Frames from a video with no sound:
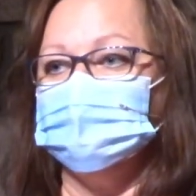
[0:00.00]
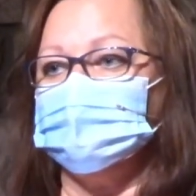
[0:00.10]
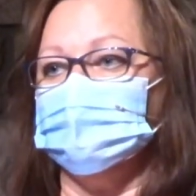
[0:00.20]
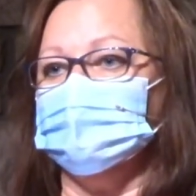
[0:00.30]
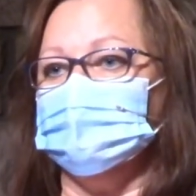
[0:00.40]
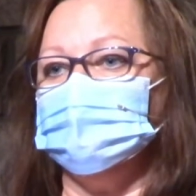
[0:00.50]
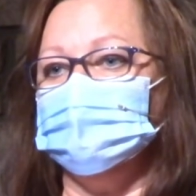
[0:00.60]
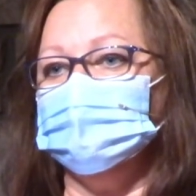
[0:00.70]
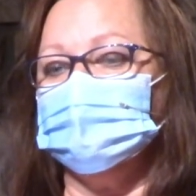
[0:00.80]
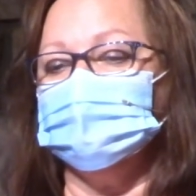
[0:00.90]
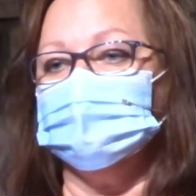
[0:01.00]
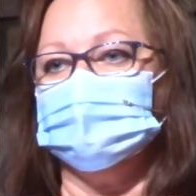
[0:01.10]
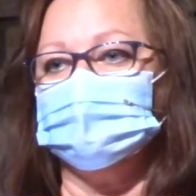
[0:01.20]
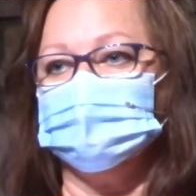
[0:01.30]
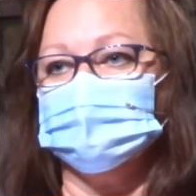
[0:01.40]
so that you can
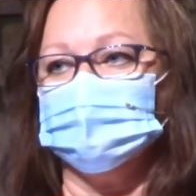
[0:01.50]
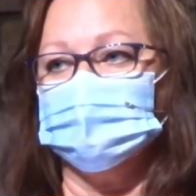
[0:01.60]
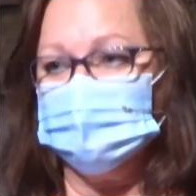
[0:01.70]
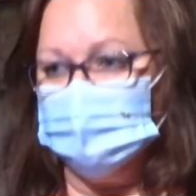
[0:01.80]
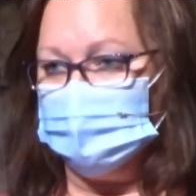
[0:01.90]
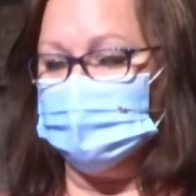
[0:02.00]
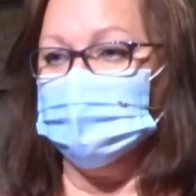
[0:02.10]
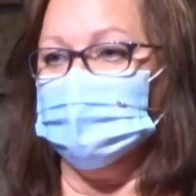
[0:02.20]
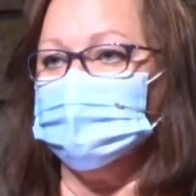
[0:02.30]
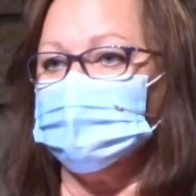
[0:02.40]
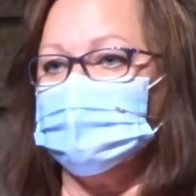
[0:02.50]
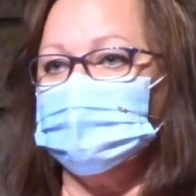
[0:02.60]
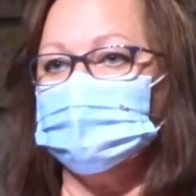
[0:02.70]
place your morning offering